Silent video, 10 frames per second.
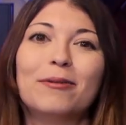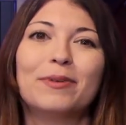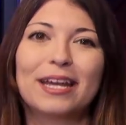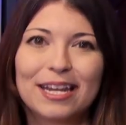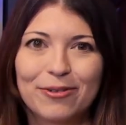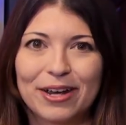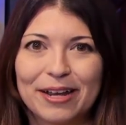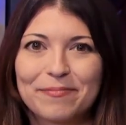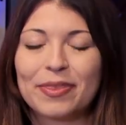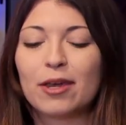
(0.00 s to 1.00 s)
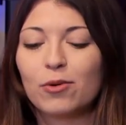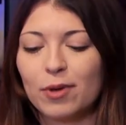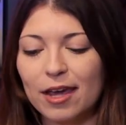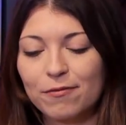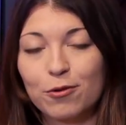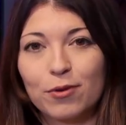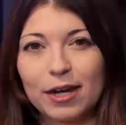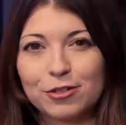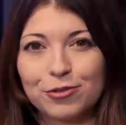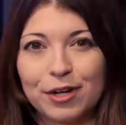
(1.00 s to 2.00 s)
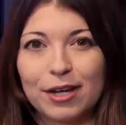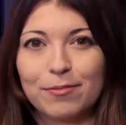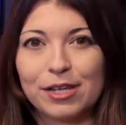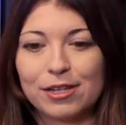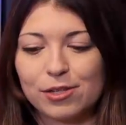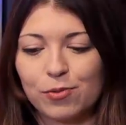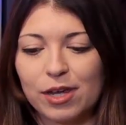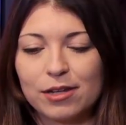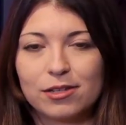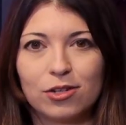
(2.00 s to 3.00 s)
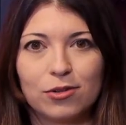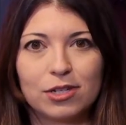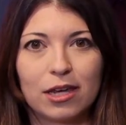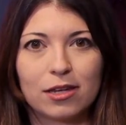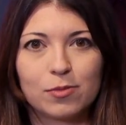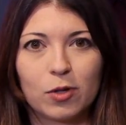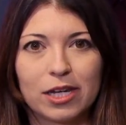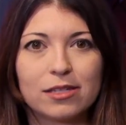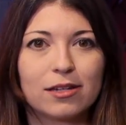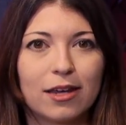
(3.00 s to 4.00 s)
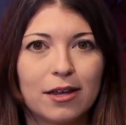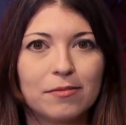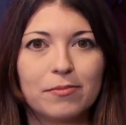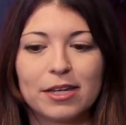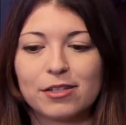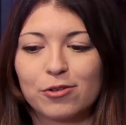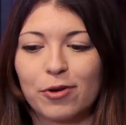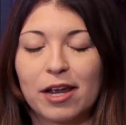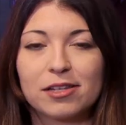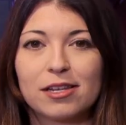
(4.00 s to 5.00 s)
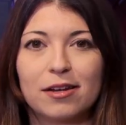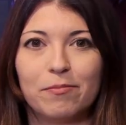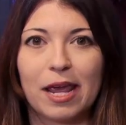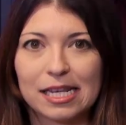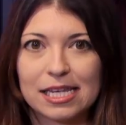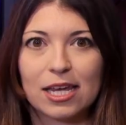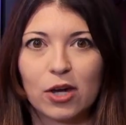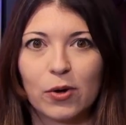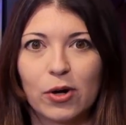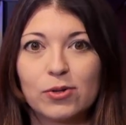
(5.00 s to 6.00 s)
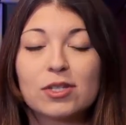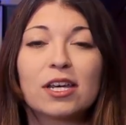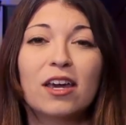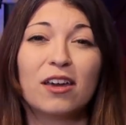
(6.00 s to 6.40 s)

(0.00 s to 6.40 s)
But anyway, we have Greg joining me this week to take his place again because Greg's an amazing co-host.